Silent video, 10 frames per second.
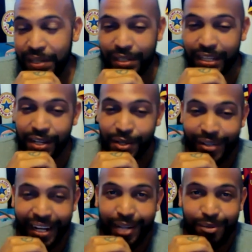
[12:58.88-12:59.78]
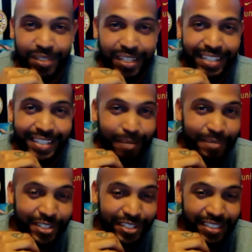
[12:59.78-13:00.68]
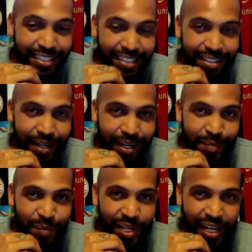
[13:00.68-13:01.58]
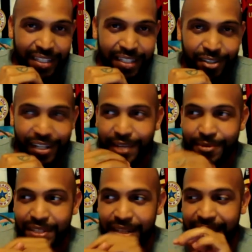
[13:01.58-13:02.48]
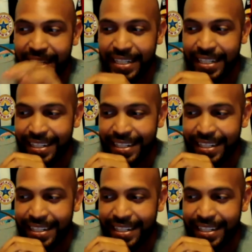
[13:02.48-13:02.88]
it didn't look like it was really damaging Marat. It didn't look like it was really